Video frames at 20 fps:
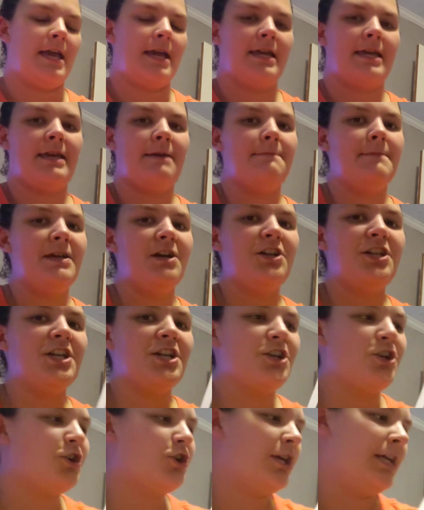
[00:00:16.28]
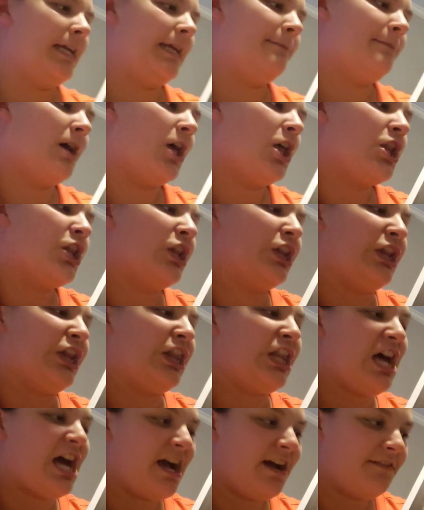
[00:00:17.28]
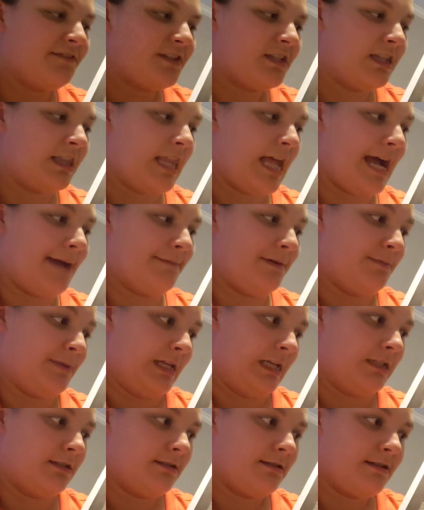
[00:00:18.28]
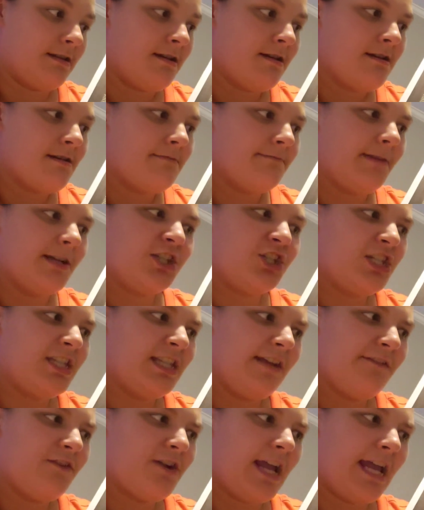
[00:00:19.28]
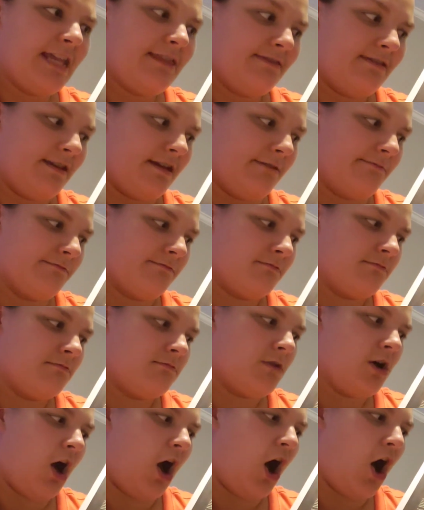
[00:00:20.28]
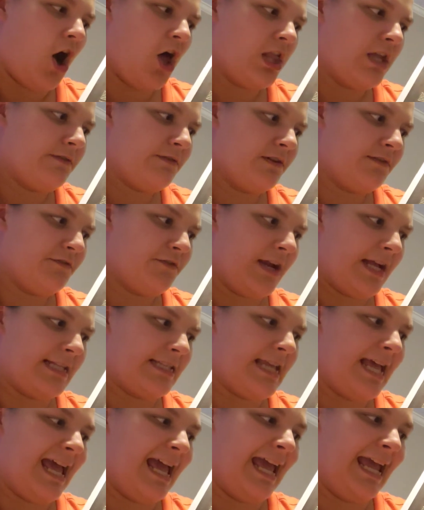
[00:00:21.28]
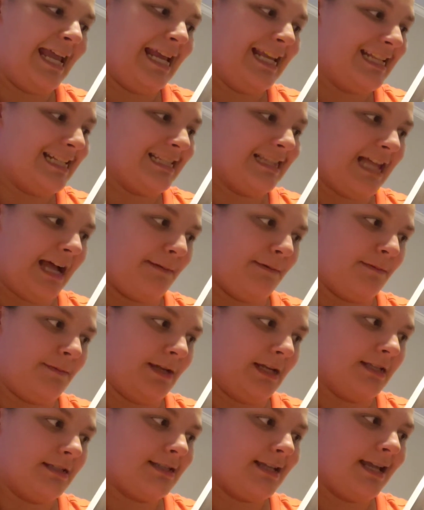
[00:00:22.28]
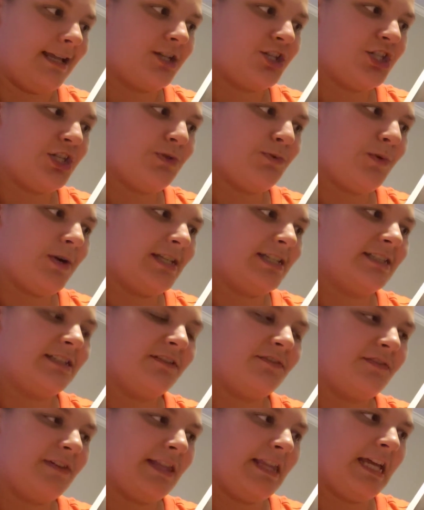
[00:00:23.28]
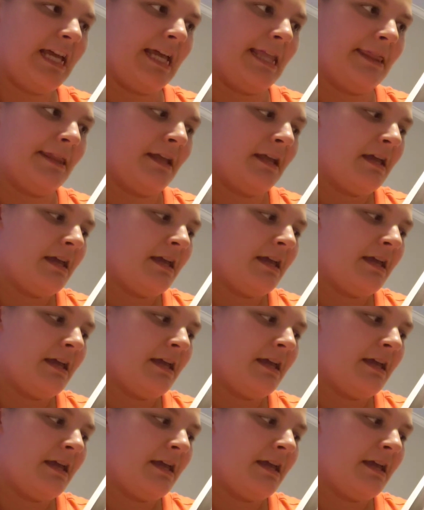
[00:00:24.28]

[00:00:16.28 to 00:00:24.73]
Camellia Cream loved lima beans, but she never ate them. All of her friends hated lima beans, and she wanted to fit in.